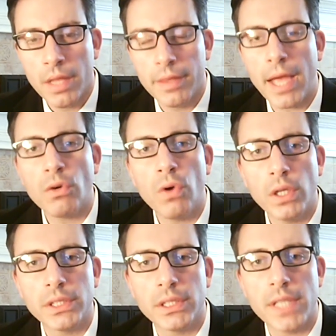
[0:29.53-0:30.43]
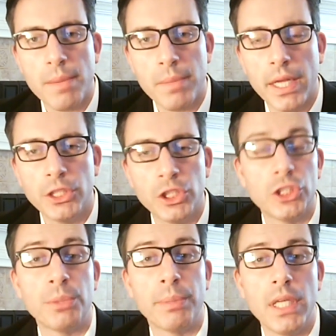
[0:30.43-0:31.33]
That cross-examination
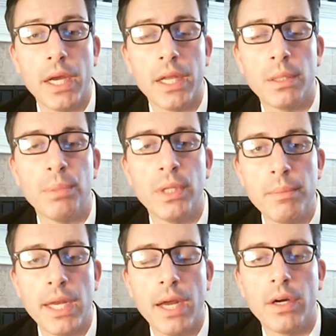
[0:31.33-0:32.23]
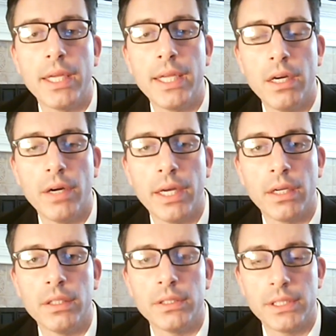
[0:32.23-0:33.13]
should be done at the preliminary
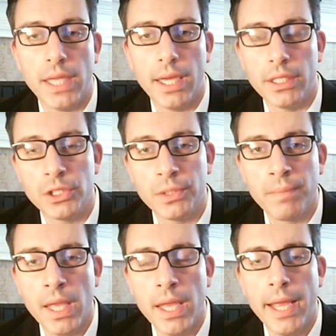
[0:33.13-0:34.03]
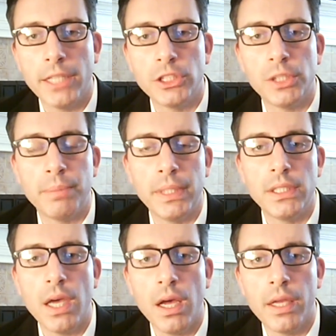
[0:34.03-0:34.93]
hearing stage and should be
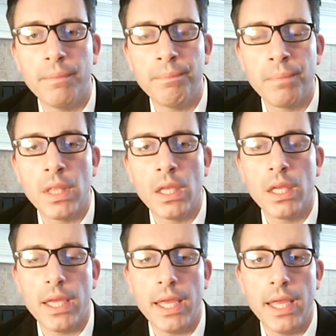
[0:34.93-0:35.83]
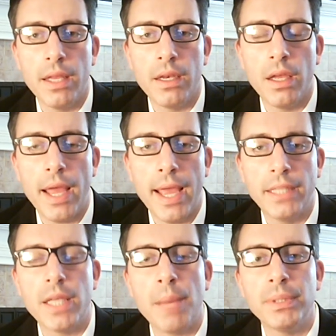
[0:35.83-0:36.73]
done in
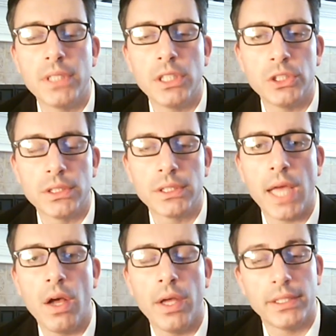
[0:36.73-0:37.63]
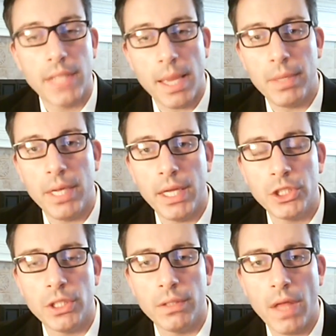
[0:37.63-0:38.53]
a deposition-style
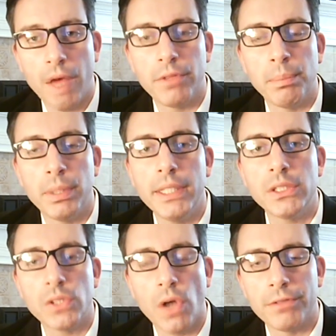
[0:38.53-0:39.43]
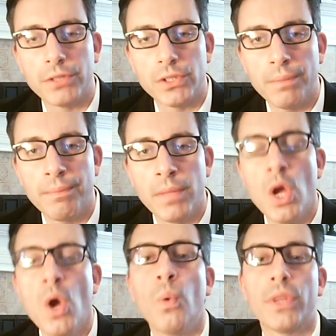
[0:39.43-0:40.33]
examination of the police officer
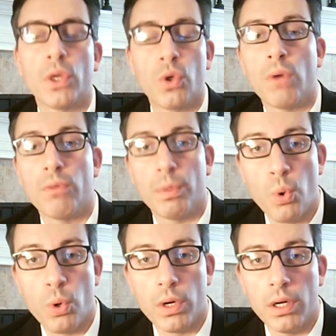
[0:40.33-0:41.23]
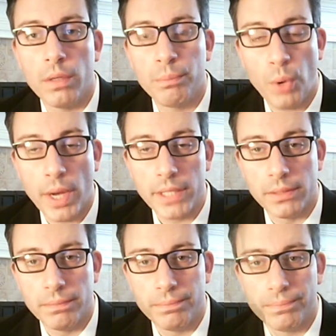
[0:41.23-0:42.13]
with a court reporter present.